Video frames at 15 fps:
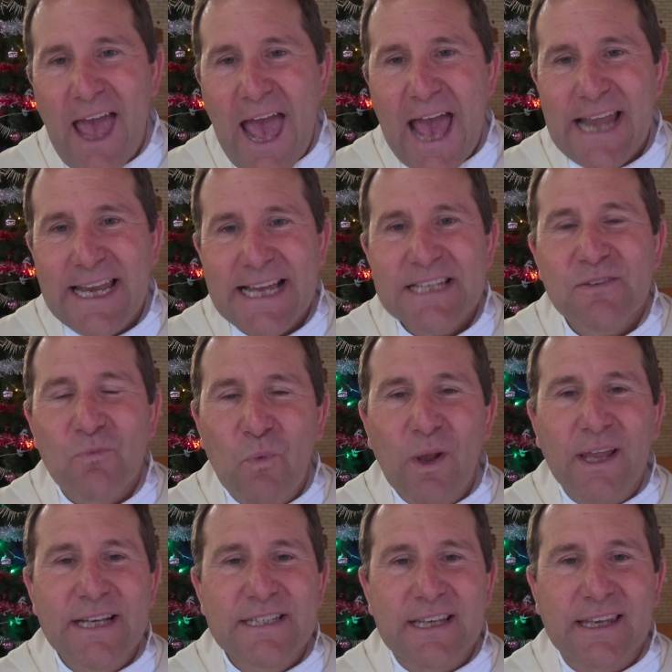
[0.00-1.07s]
and isn't
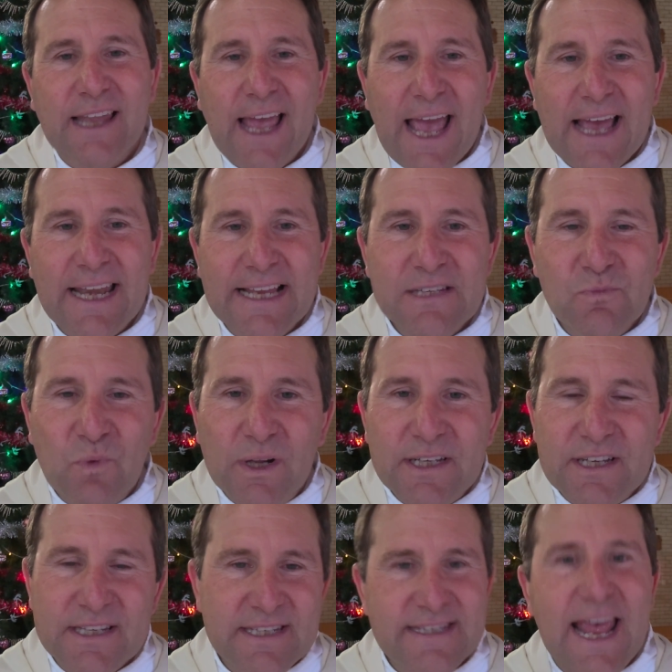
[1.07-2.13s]
willing to and isn't willing
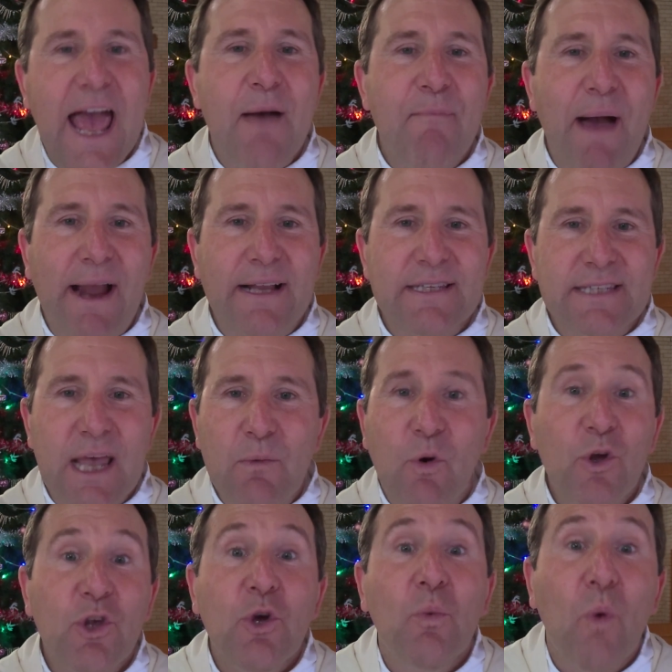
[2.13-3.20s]
to stand back and say,
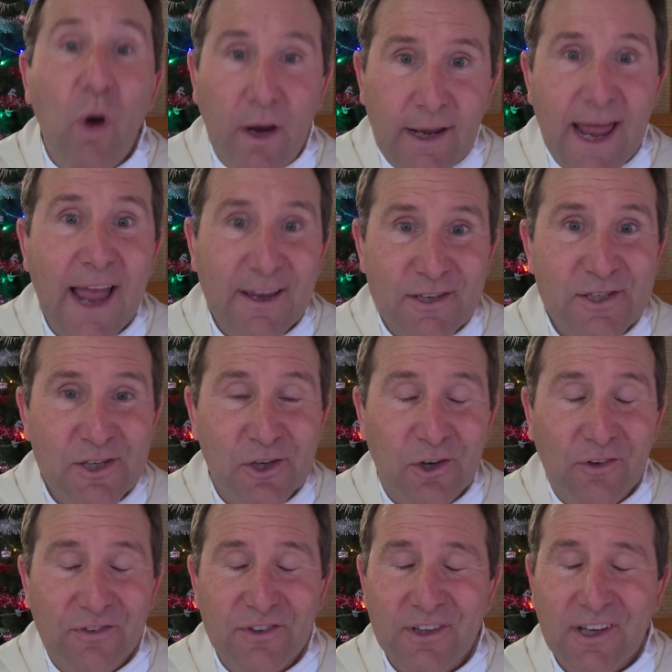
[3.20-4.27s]
"Well, you work it out
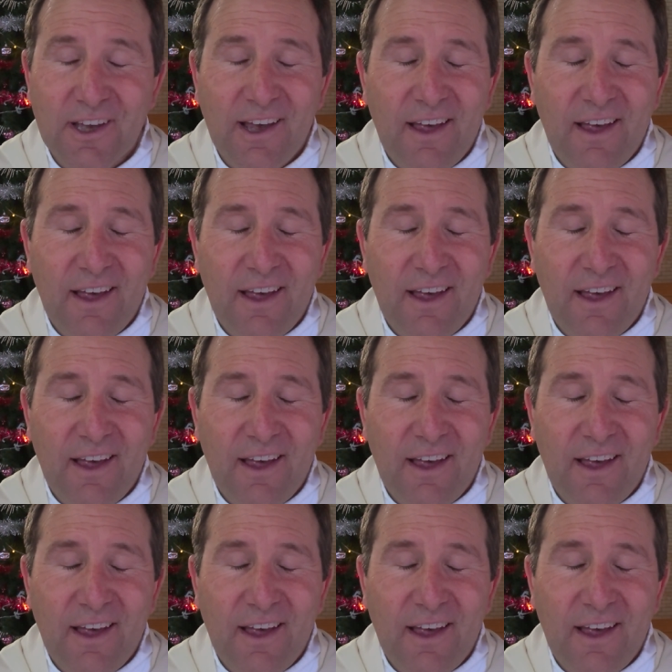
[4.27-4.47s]
yourselves."